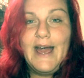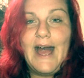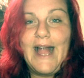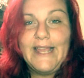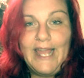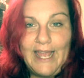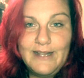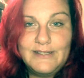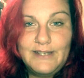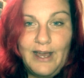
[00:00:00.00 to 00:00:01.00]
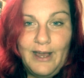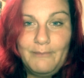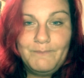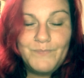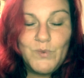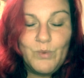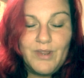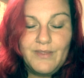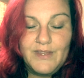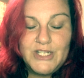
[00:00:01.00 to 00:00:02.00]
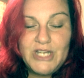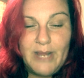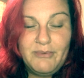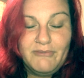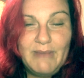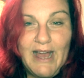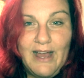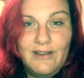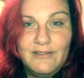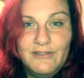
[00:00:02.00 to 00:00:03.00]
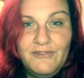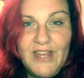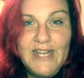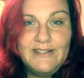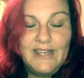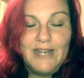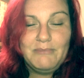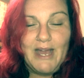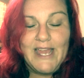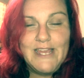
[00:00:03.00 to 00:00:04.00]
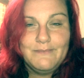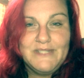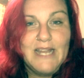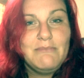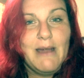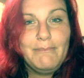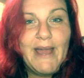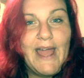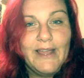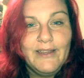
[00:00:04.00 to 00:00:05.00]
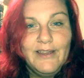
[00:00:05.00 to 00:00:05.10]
I can't. With the shape of my feet and my hips and my back,